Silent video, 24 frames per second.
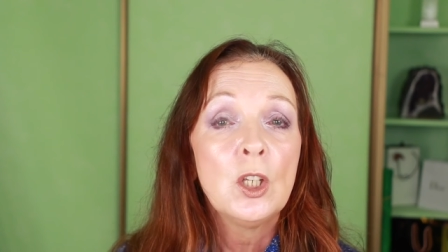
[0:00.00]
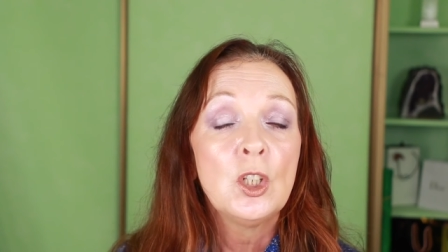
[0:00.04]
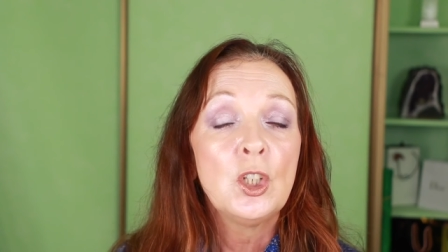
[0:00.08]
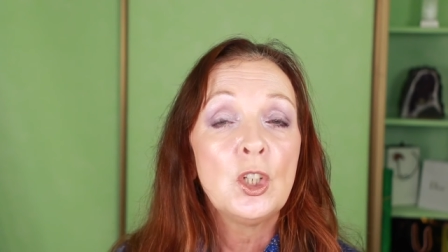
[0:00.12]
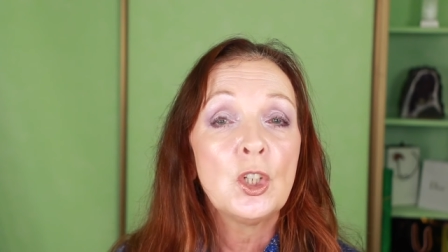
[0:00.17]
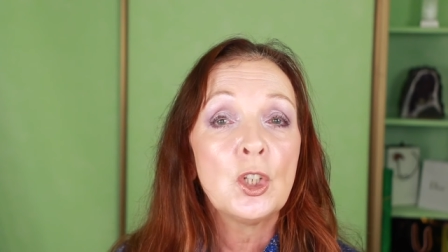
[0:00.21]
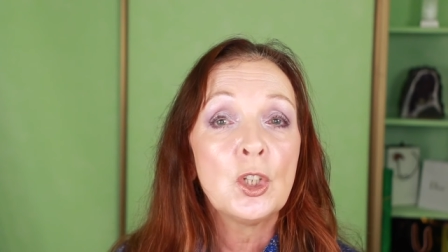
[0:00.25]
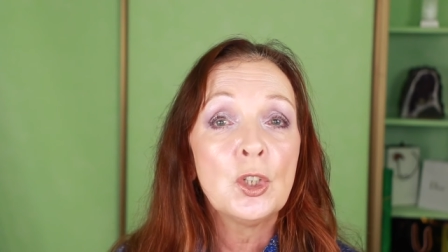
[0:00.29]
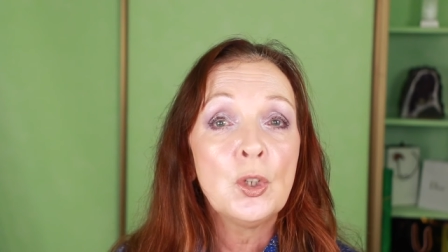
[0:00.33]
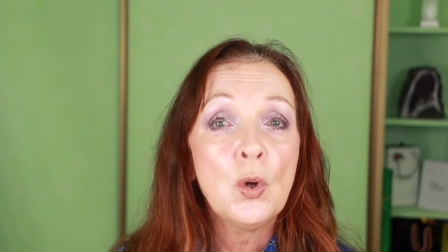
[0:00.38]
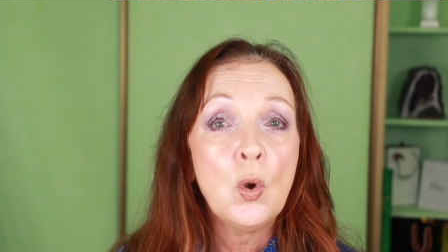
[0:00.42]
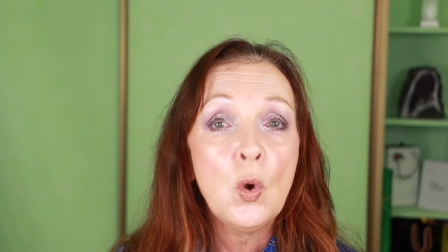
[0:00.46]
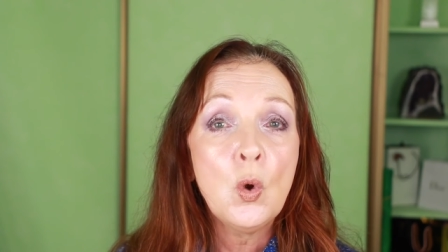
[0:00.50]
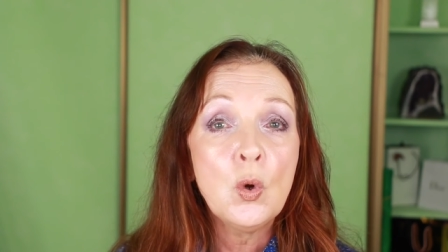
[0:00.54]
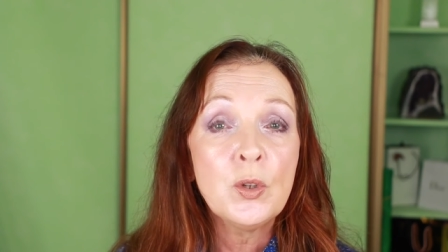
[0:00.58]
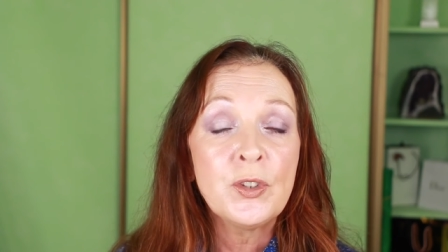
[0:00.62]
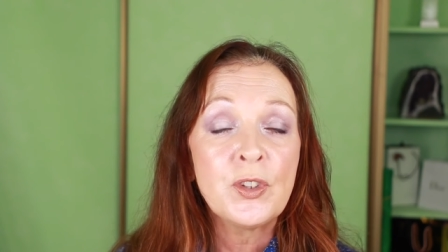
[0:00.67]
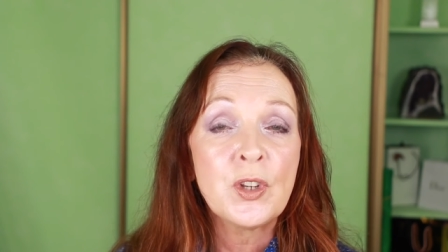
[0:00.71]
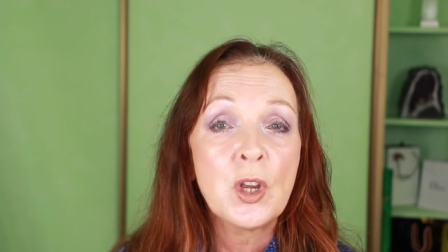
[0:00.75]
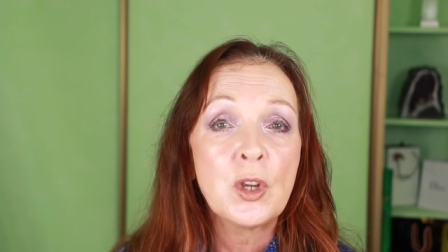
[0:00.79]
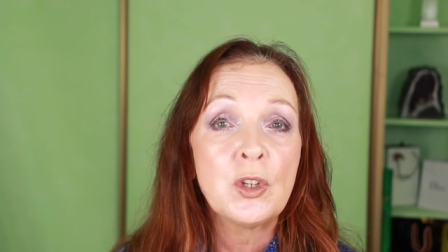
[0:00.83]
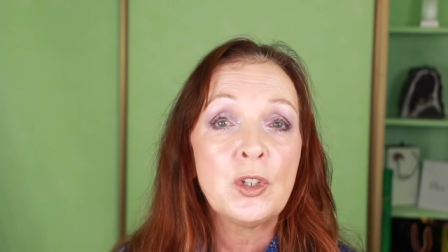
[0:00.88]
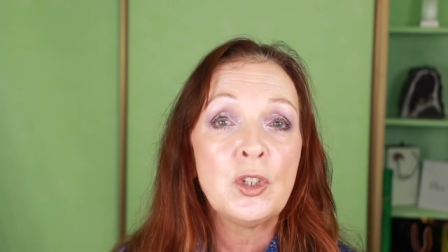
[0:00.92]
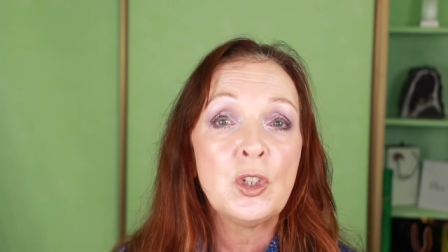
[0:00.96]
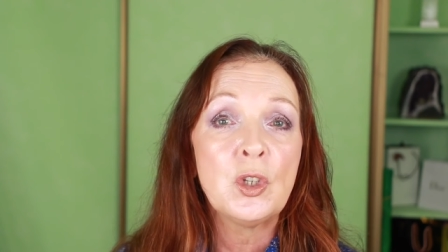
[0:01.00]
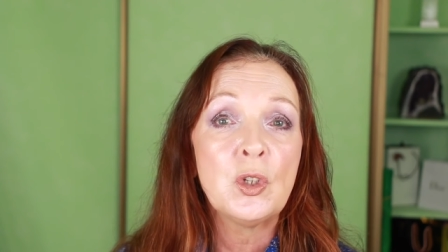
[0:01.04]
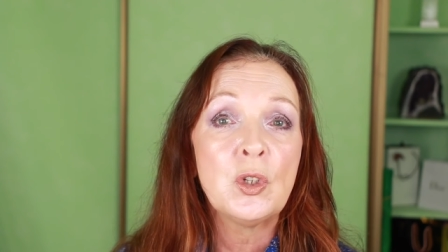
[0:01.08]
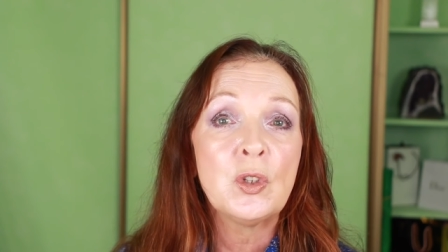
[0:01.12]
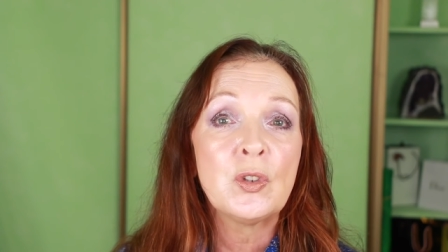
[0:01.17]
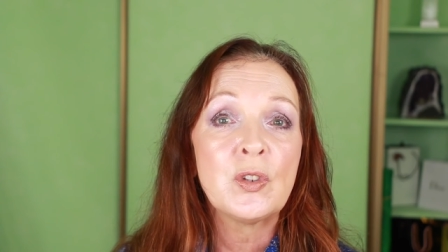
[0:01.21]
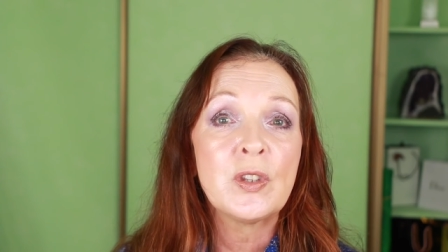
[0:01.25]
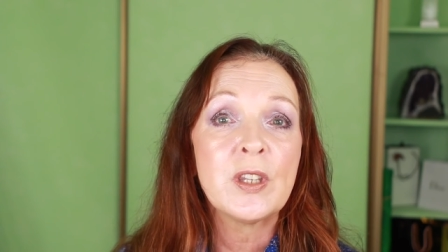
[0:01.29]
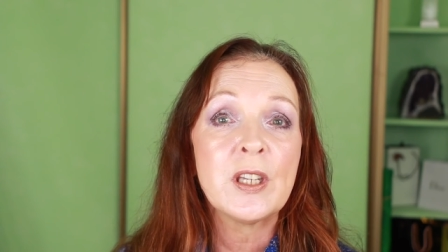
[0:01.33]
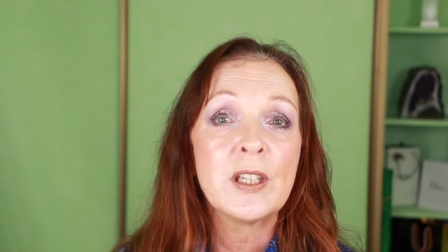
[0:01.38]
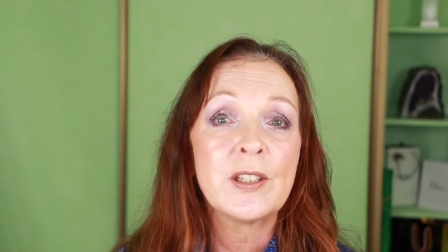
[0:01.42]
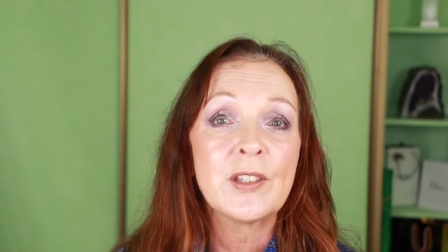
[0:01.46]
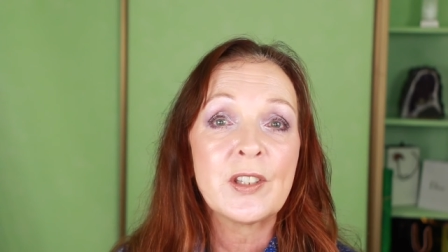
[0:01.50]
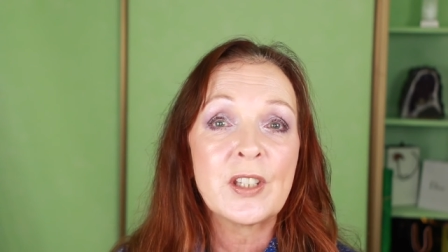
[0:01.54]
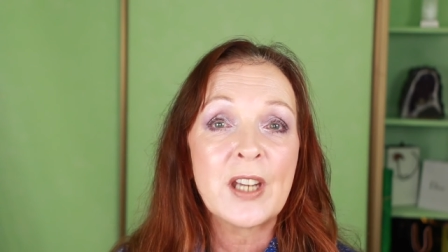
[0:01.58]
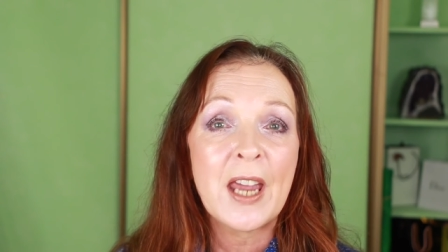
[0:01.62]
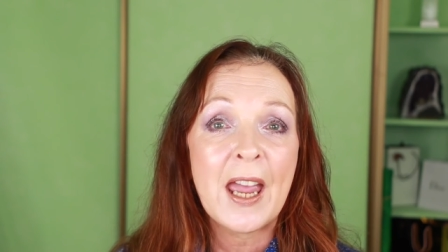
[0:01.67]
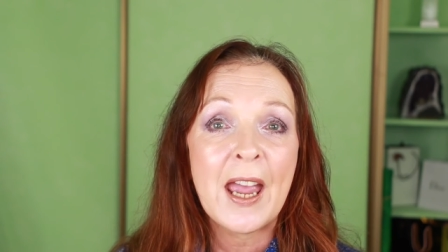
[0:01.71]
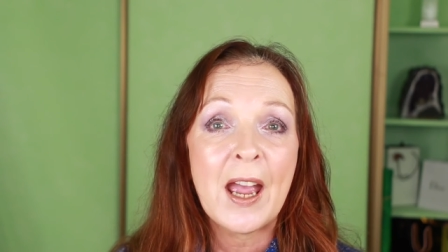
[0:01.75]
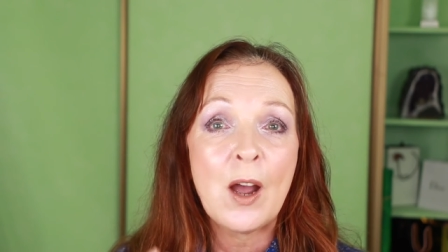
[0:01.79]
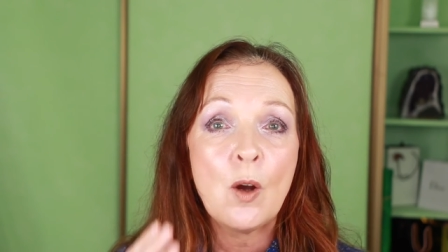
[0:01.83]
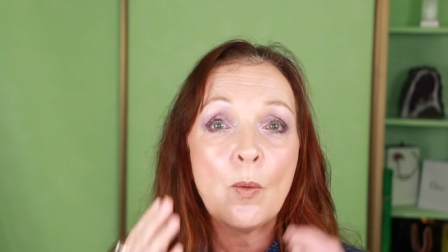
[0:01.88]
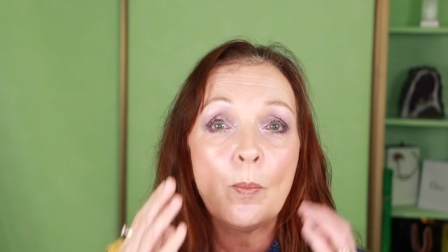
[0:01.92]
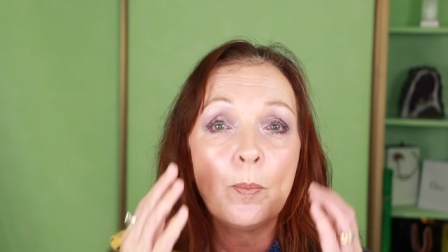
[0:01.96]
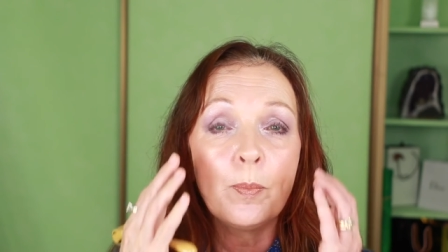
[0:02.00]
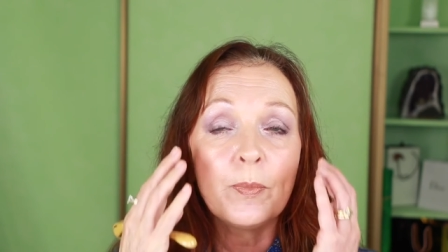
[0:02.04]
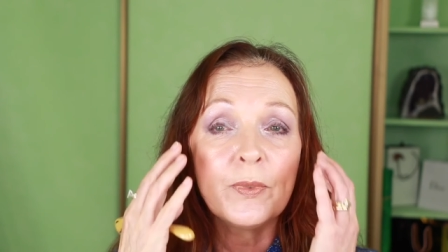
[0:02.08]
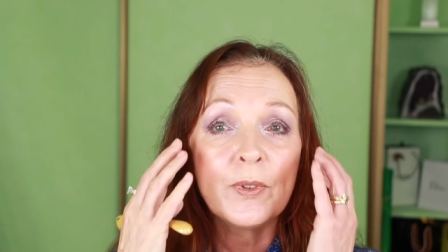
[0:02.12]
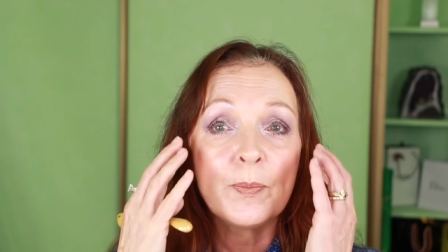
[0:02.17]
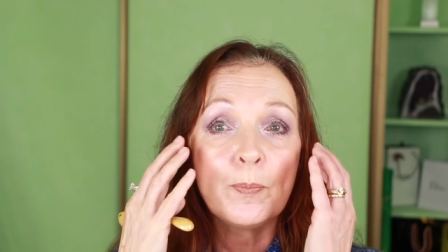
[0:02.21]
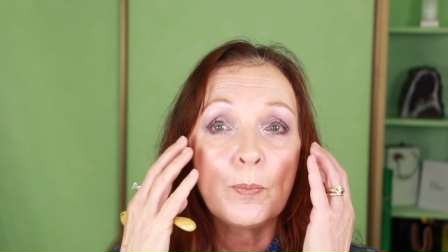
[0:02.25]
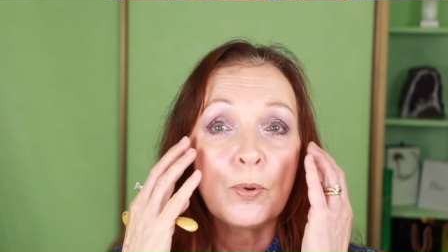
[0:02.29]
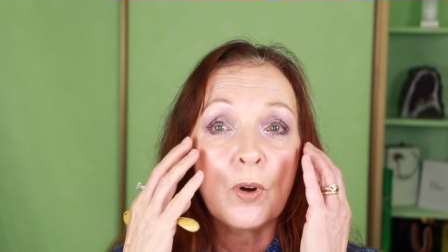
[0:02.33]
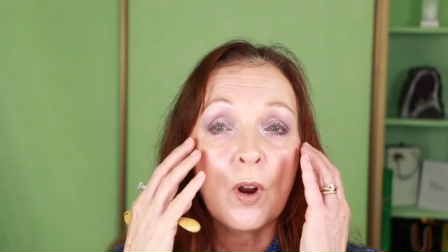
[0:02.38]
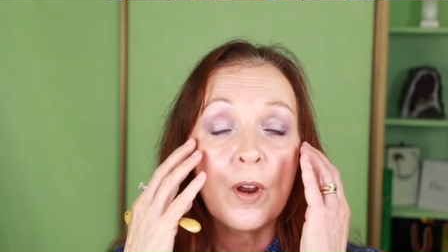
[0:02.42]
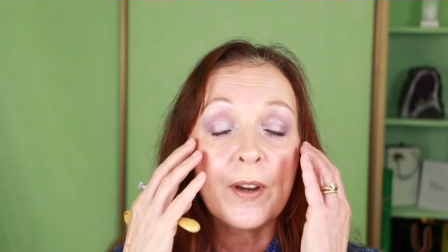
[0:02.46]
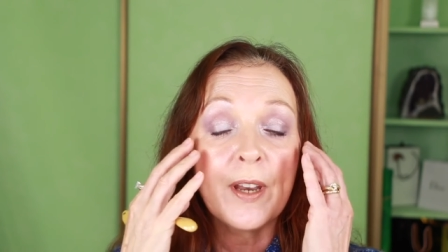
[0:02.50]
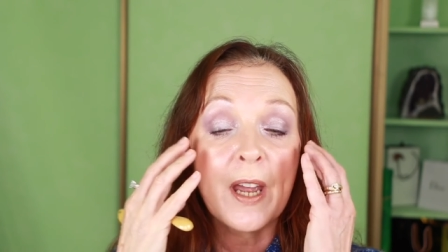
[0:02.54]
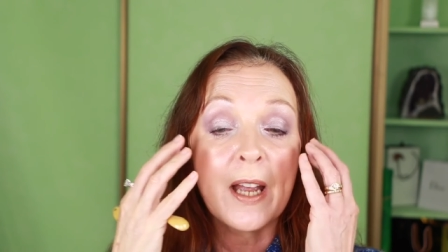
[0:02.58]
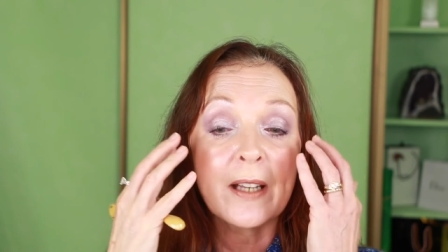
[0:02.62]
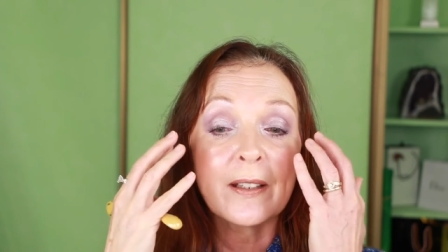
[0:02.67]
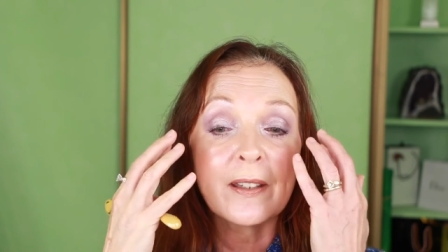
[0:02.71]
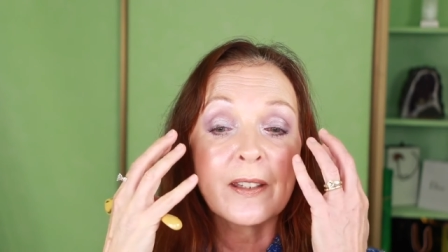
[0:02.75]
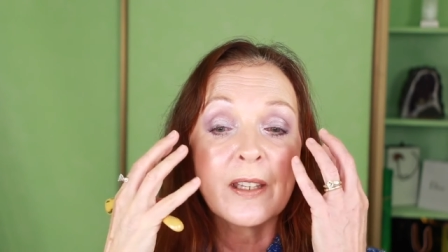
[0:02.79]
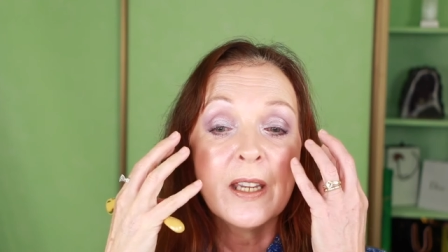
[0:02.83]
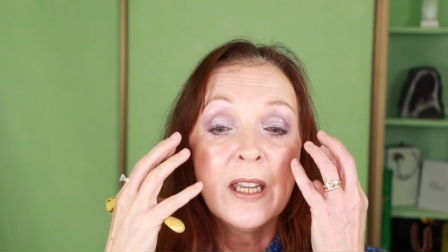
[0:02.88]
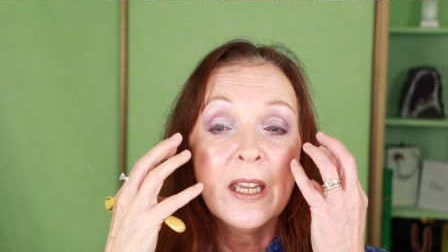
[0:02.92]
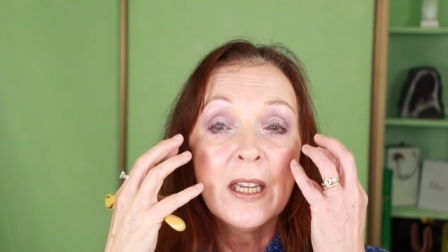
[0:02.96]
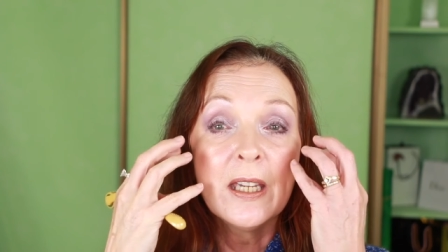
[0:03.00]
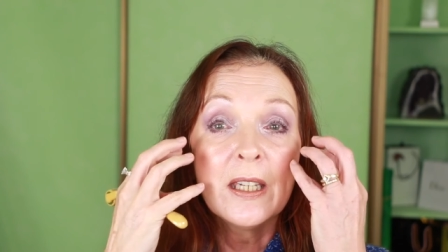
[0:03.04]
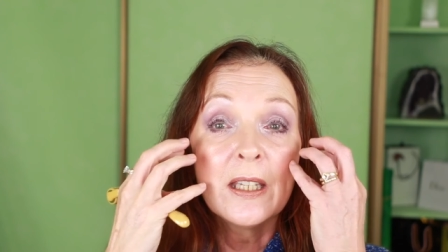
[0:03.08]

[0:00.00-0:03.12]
You can also use this to help products